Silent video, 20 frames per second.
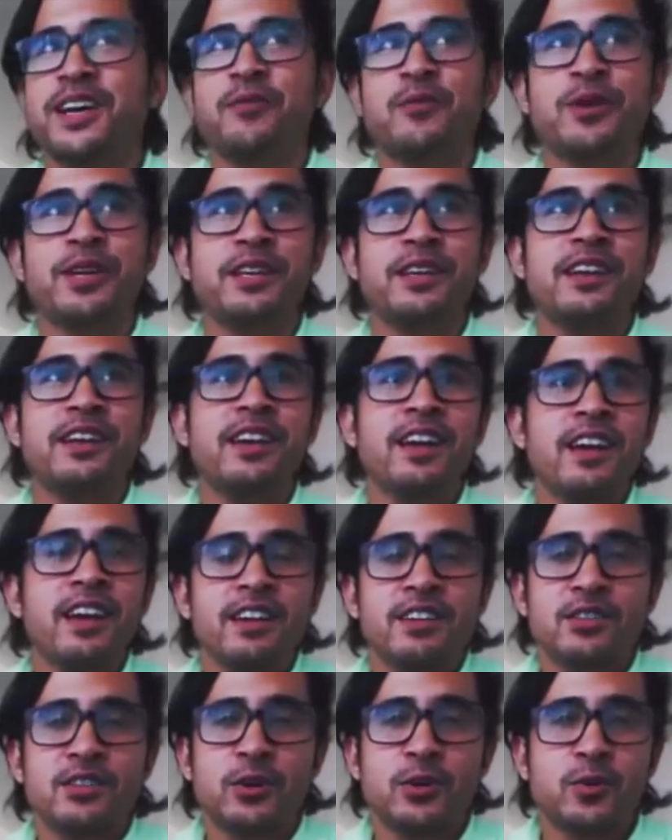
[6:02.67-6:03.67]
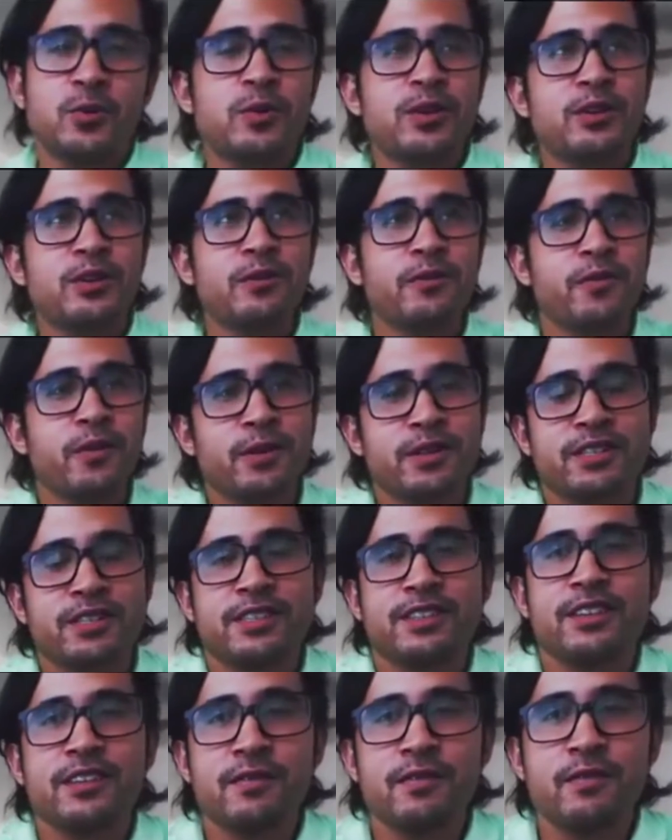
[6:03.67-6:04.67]
bit. We do
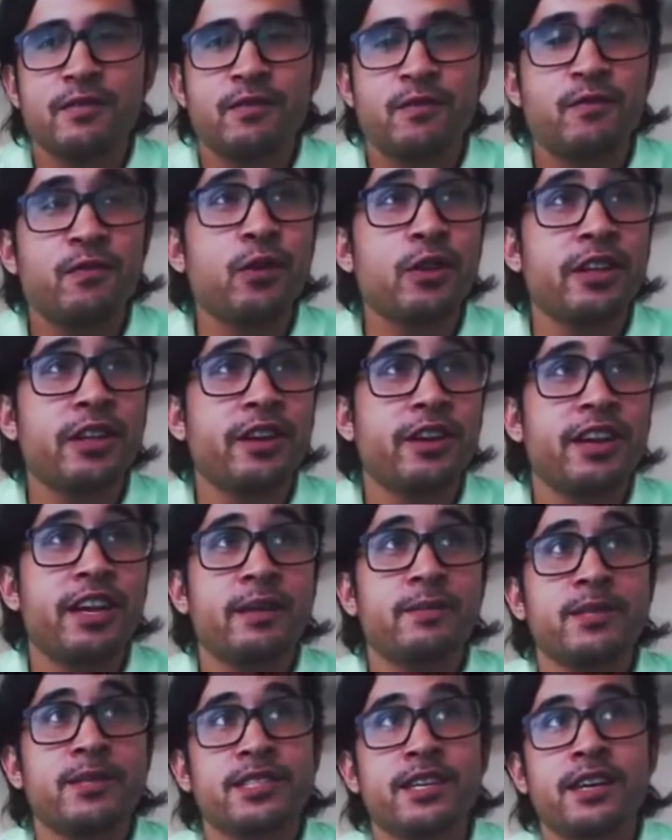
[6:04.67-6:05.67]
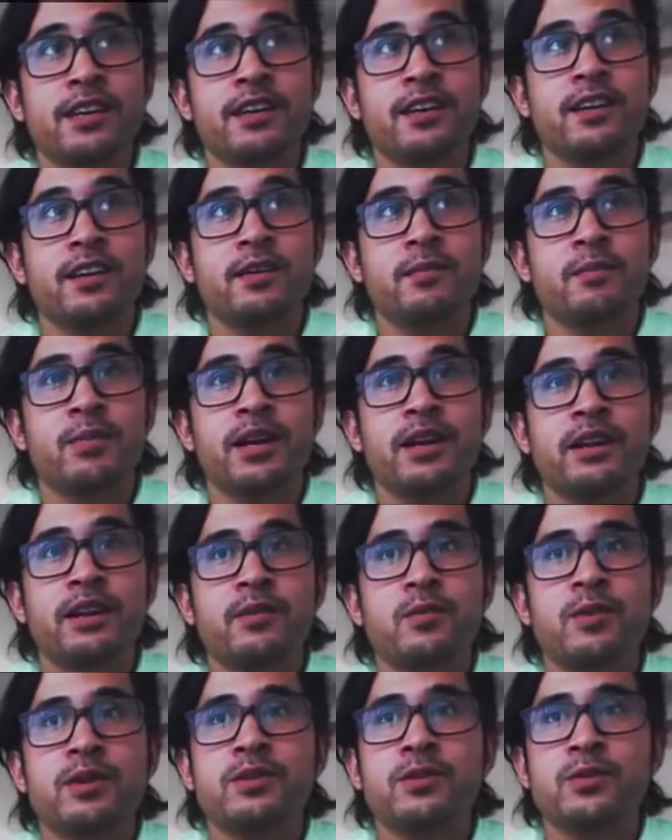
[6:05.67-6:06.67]
focus fully on Amazon,
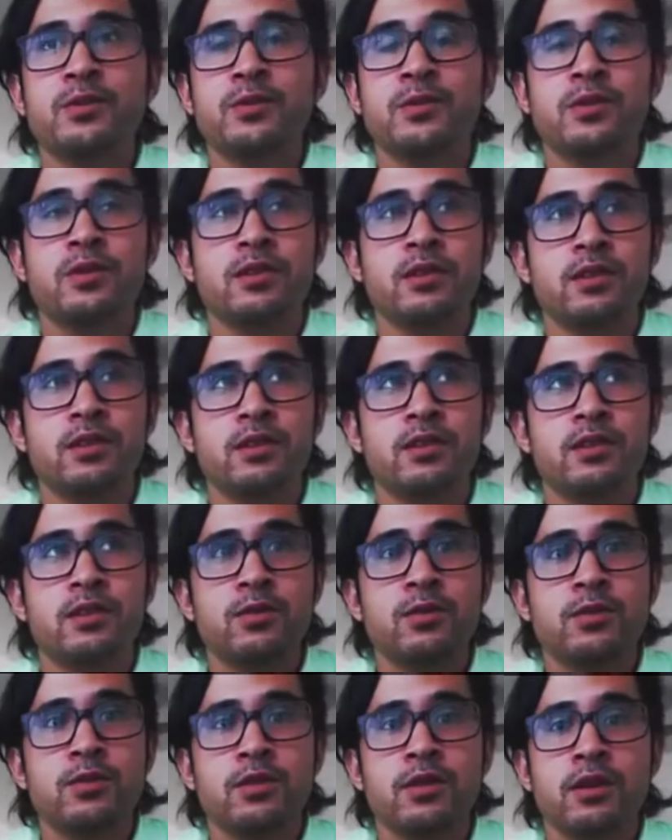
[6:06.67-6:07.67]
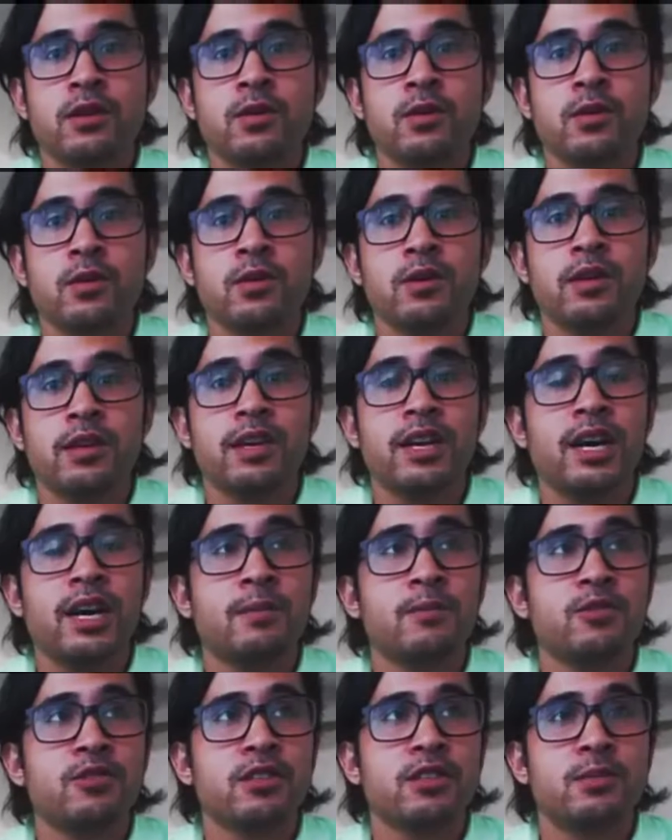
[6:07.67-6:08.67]
but we do the whole
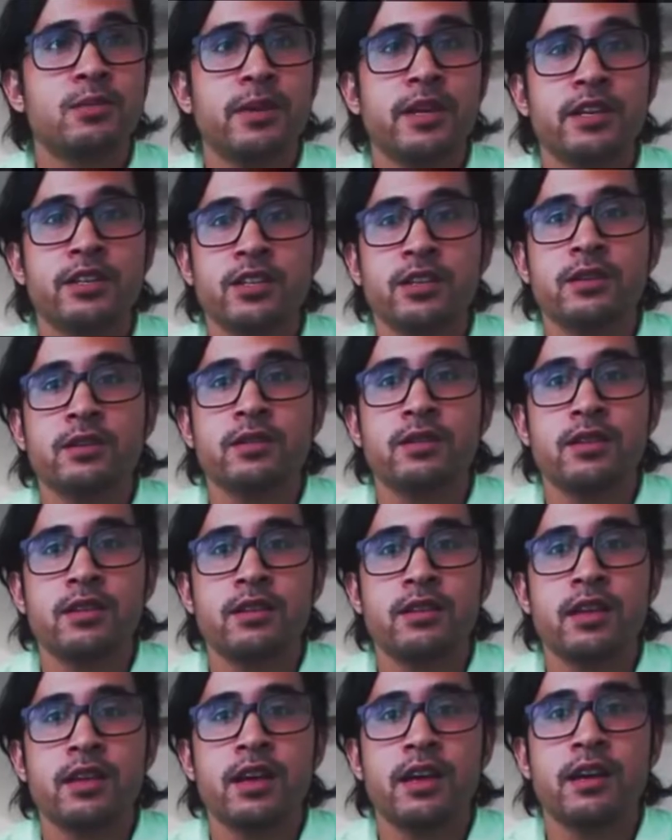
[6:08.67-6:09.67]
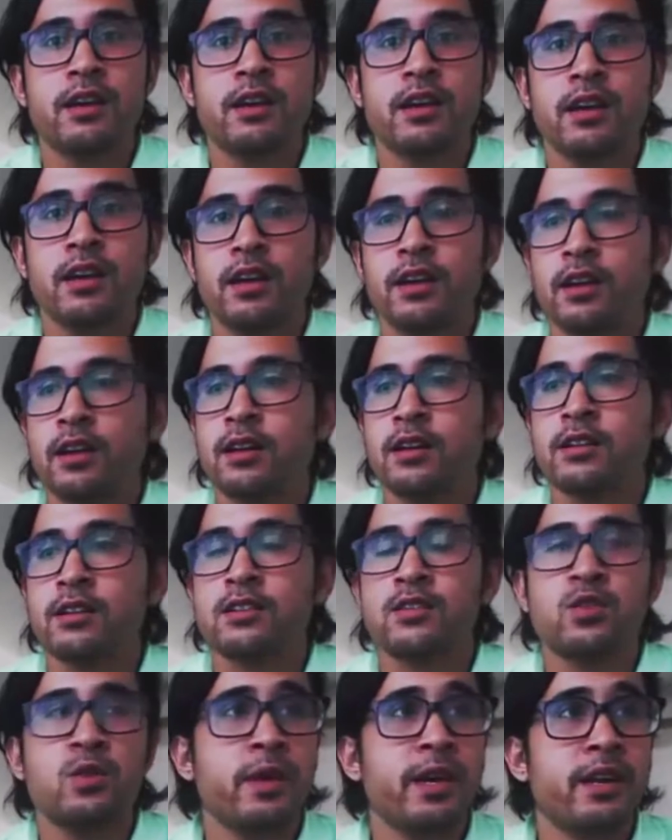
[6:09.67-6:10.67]
e-commerce expansion that
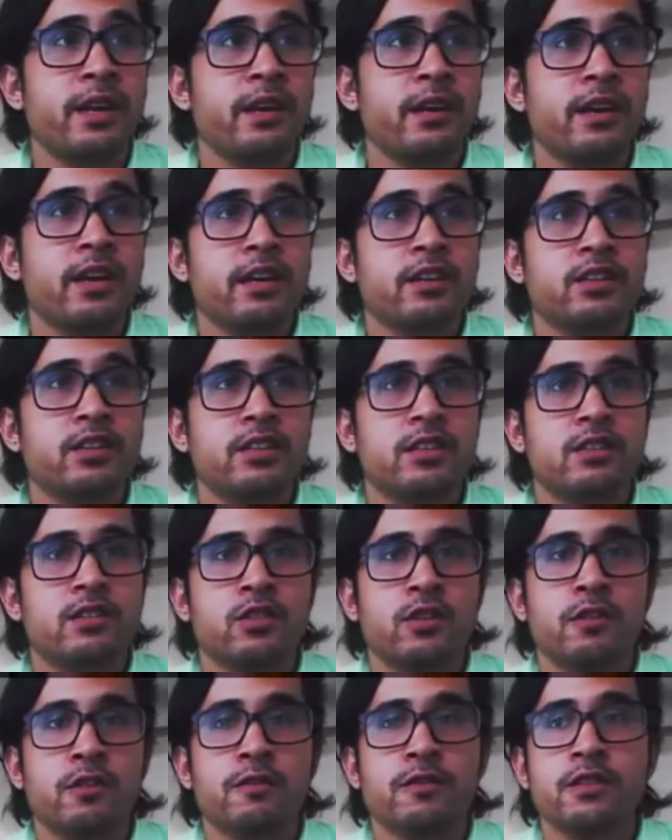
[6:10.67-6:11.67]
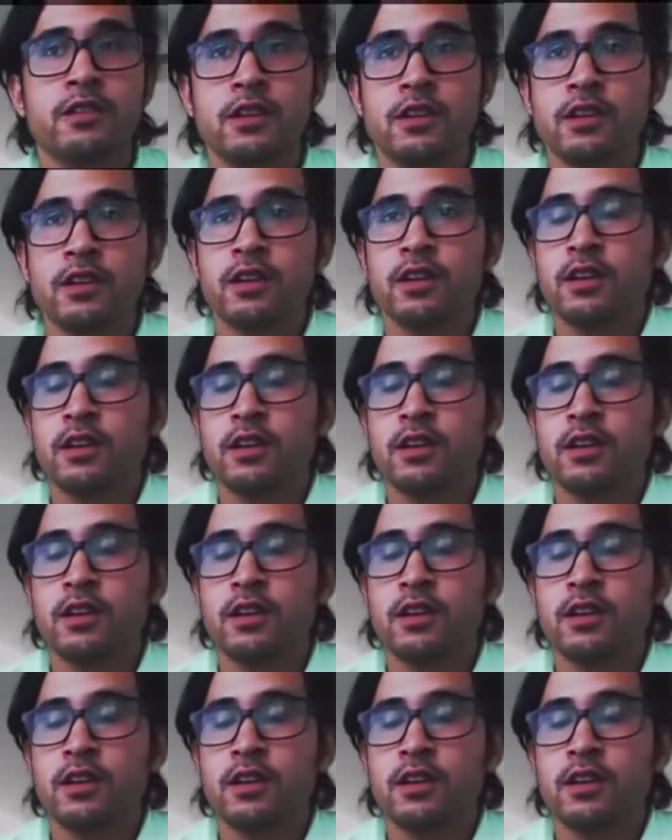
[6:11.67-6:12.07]
Scubana actually serves.